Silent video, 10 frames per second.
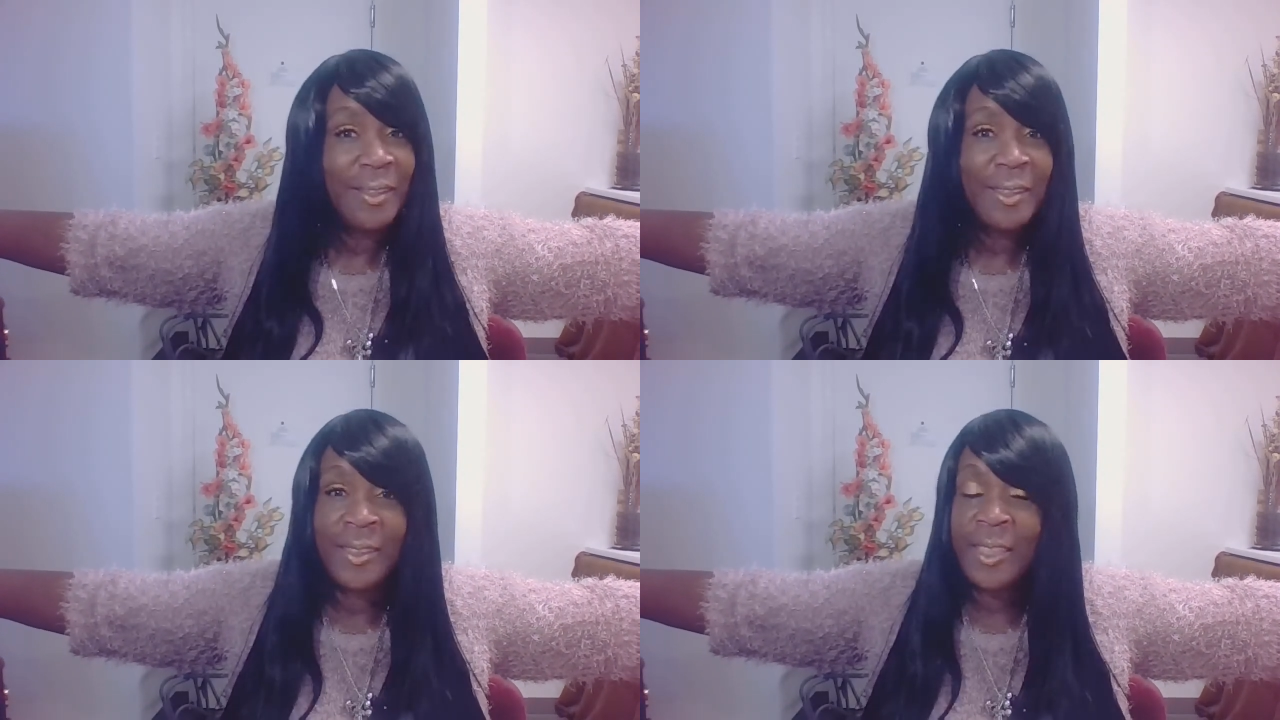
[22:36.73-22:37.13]

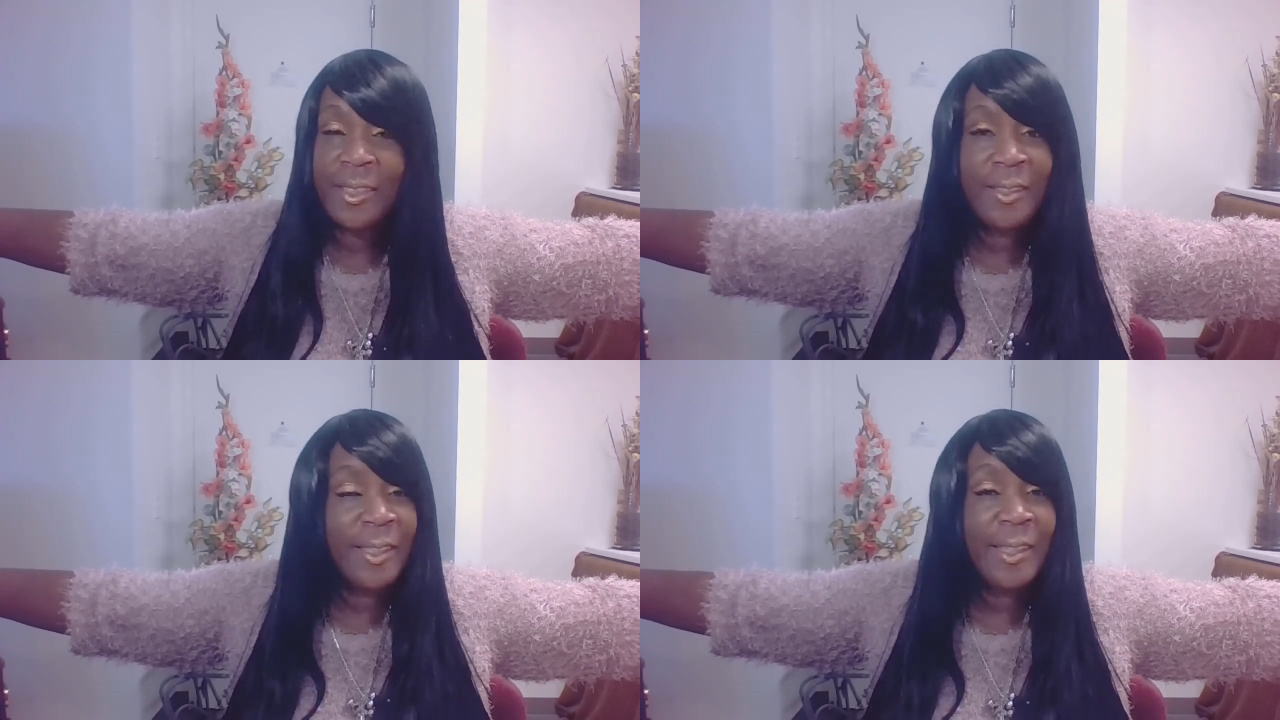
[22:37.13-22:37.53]

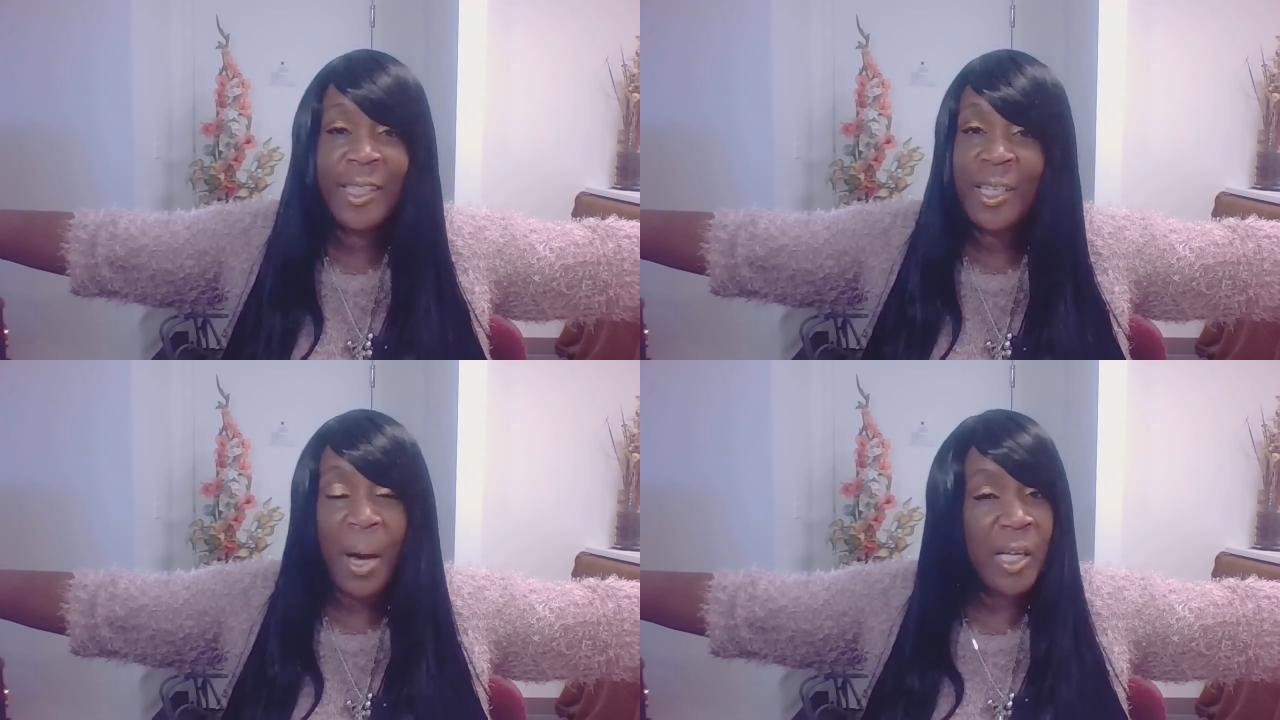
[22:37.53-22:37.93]
Jesus didn't
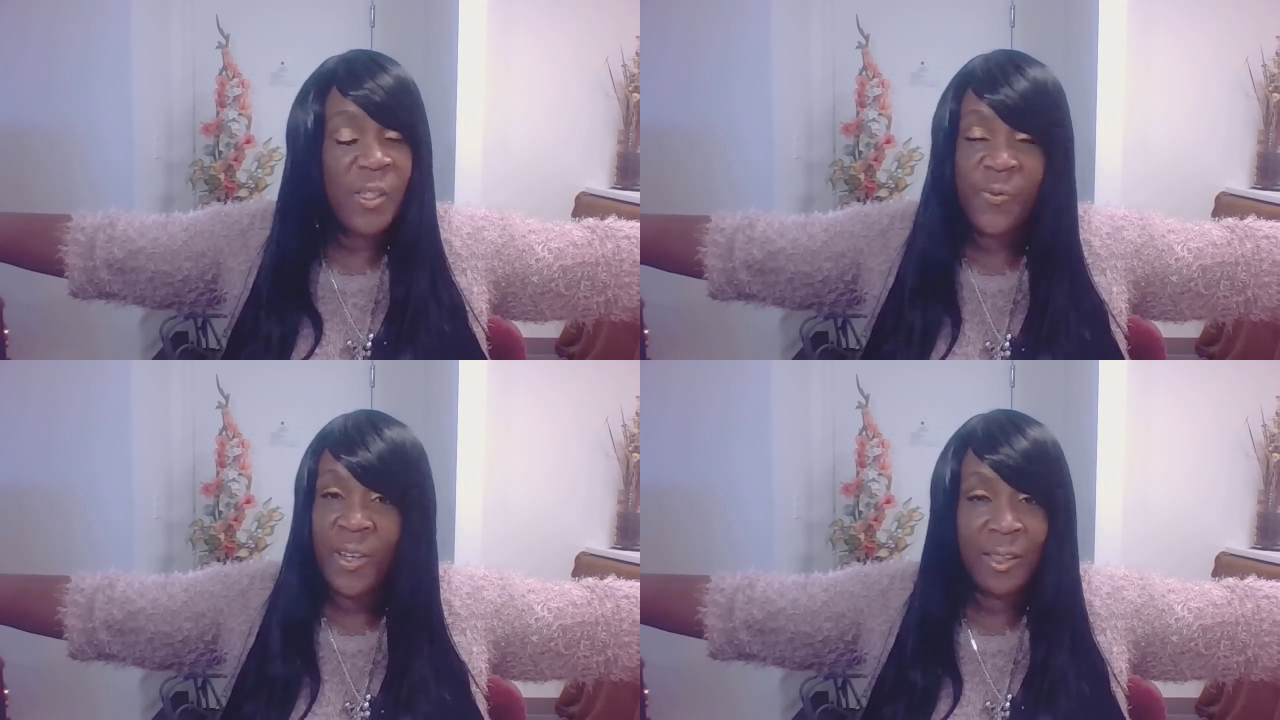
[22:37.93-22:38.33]
live by
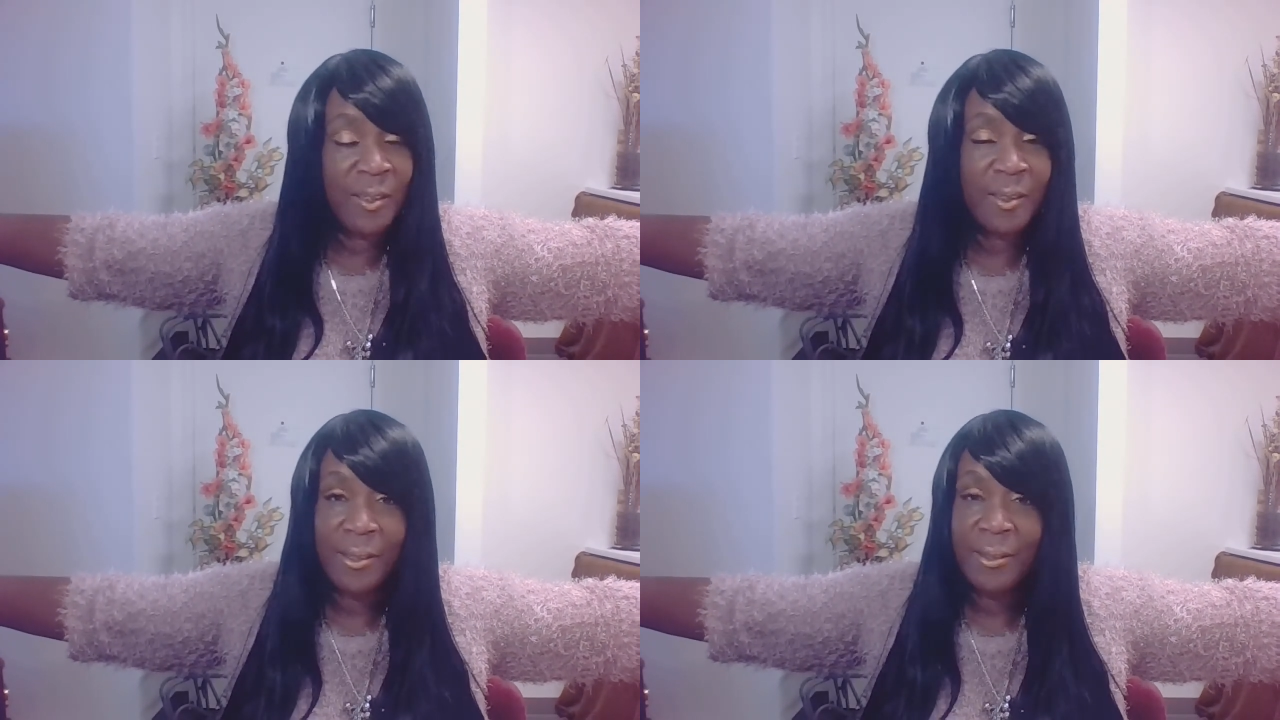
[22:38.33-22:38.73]
his
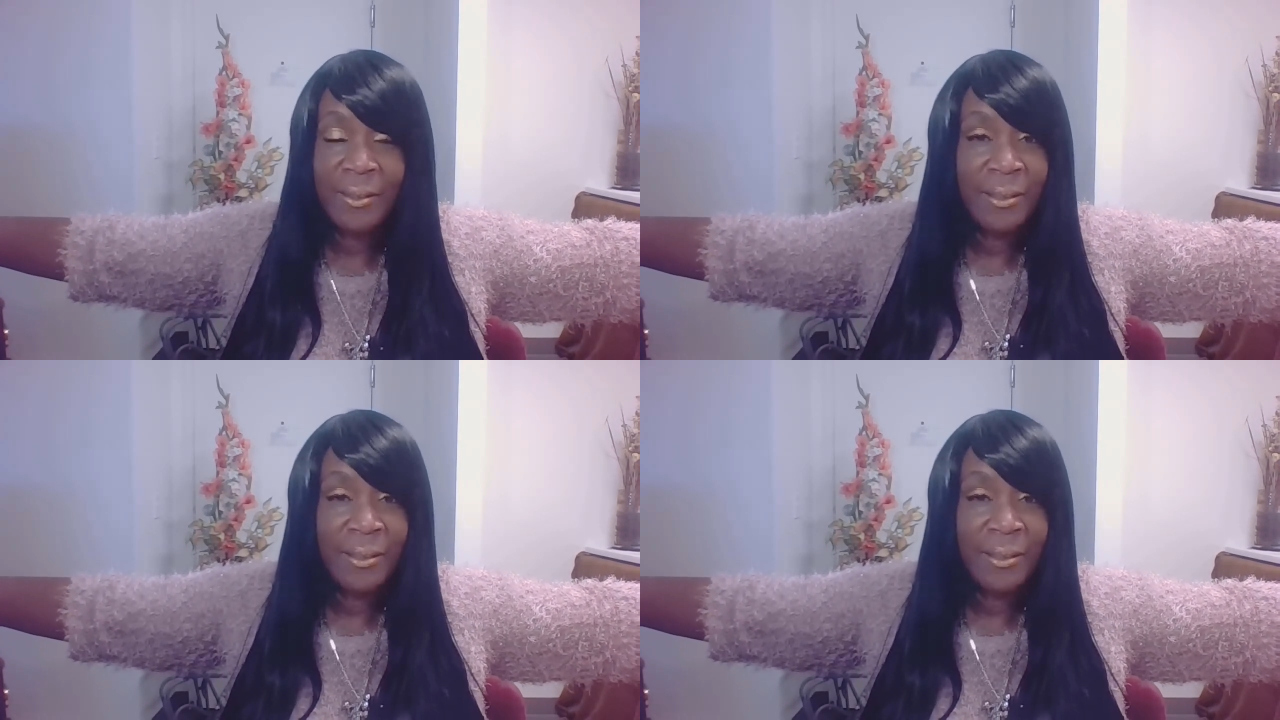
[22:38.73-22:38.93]
feelings.